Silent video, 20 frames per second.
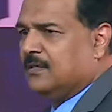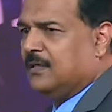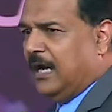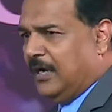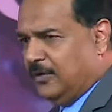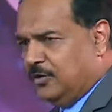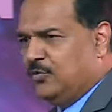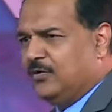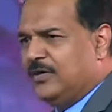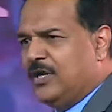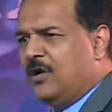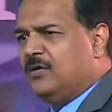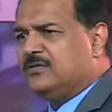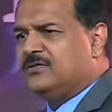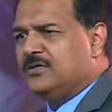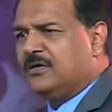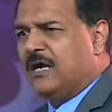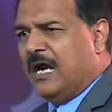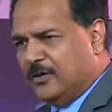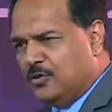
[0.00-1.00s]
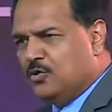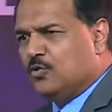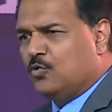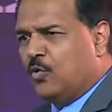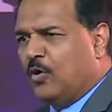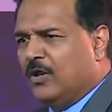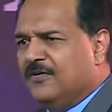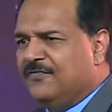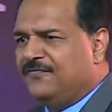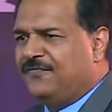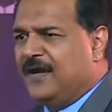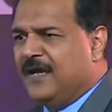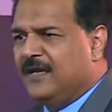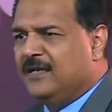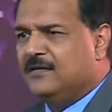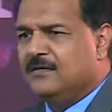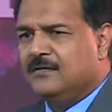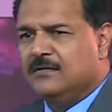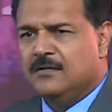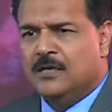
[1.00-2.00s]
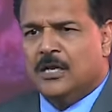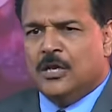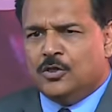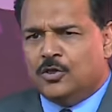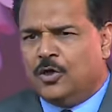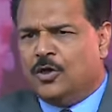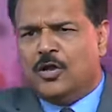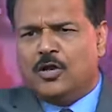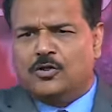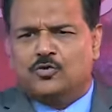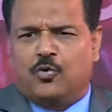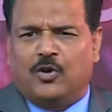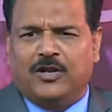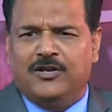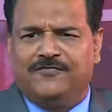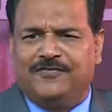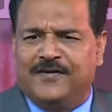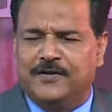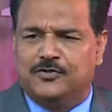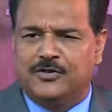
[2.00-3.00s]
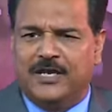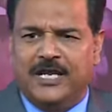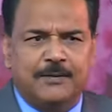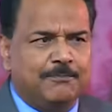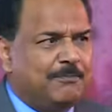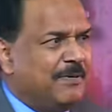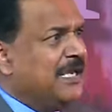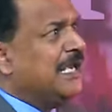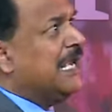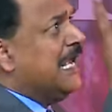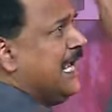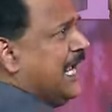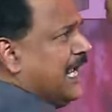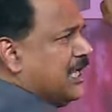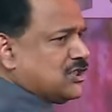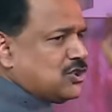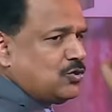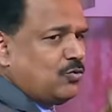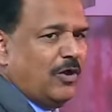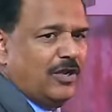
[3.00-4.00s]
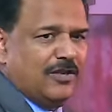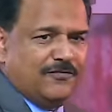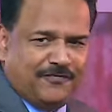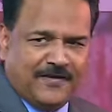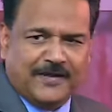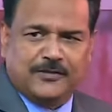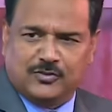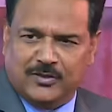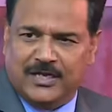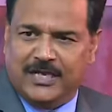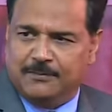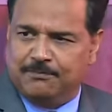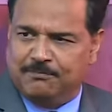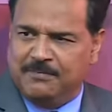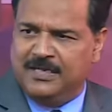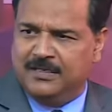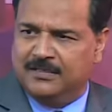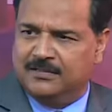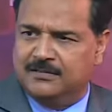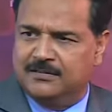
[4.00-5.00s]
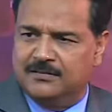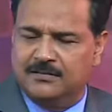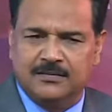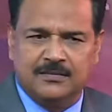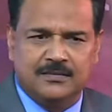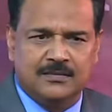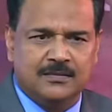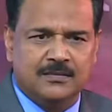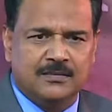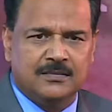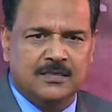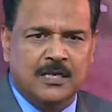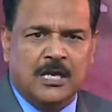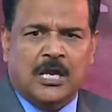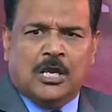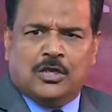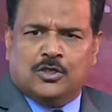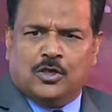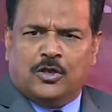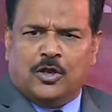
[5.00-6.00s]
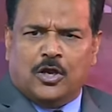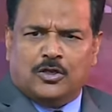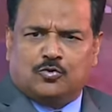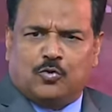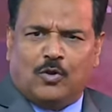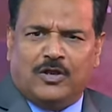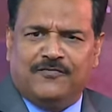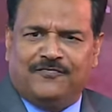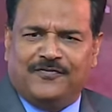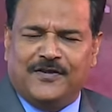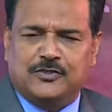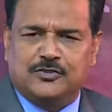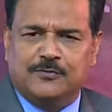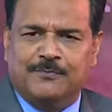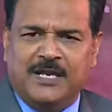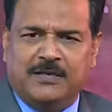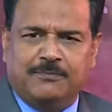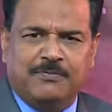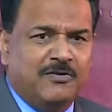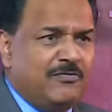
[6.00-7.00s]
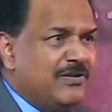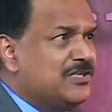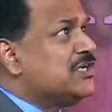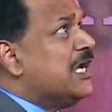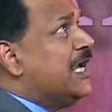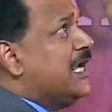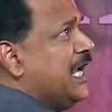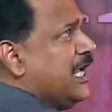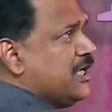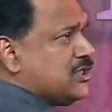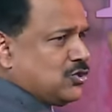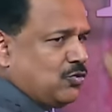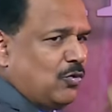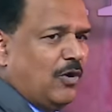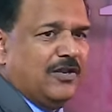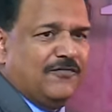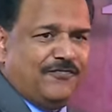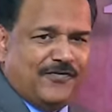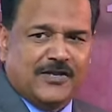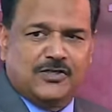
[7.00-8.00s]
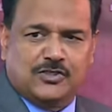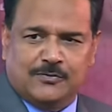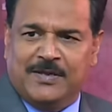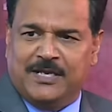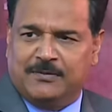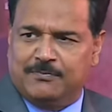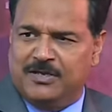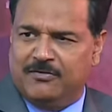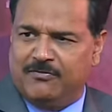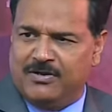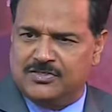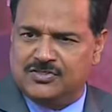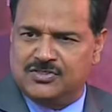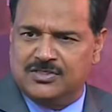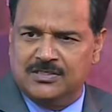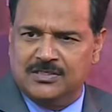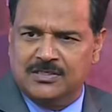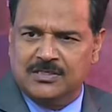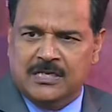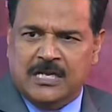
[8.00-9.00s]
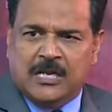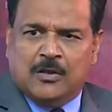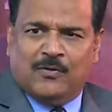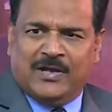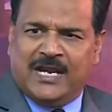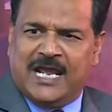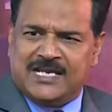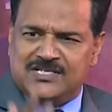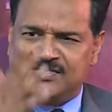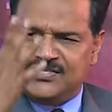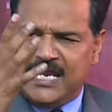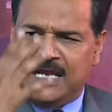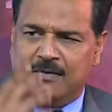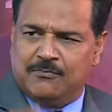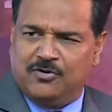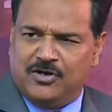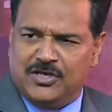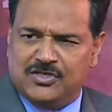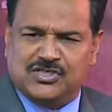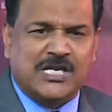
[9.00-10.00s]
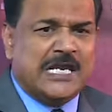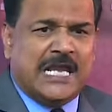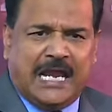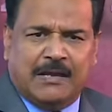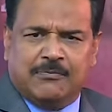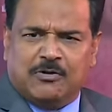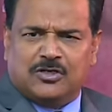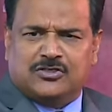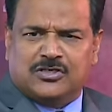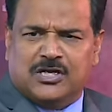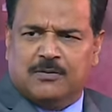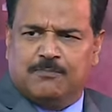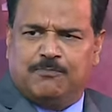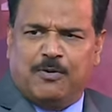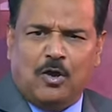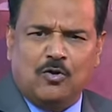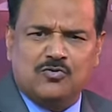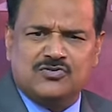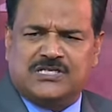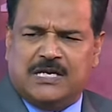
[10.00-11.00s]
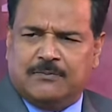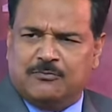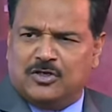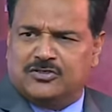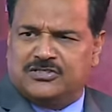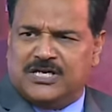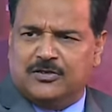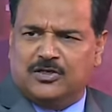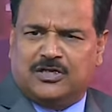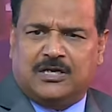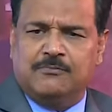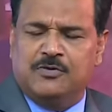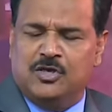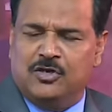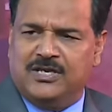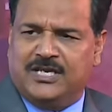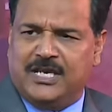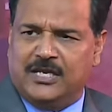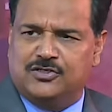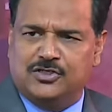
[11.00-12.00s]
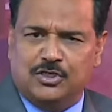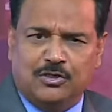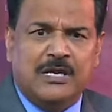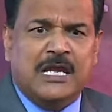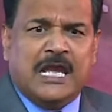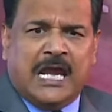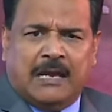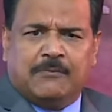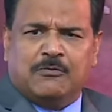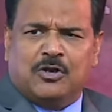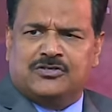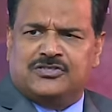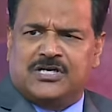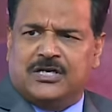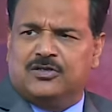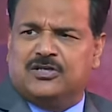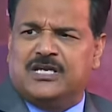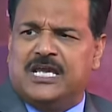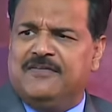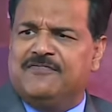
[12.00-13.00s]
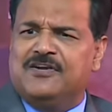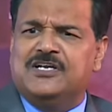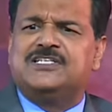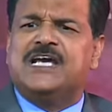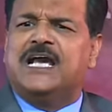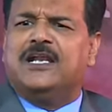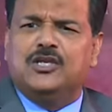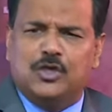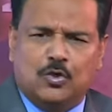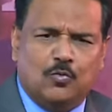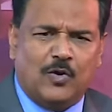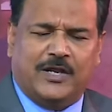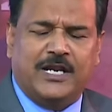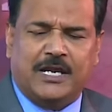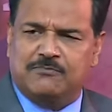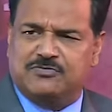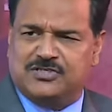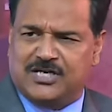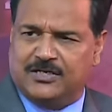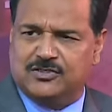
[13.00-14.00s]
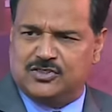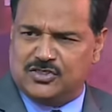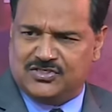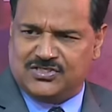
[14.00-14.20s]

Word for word: Are you a doctor? Are you qualified? You're not qualified to help me. He's qualified to help me. You're not qualified to make me rich. He's qualified to make me rich. When I say I'm rich, I'm not trying to boast. I'm not trying to communicate to you. I'm not trying to even tell you what I'm trying to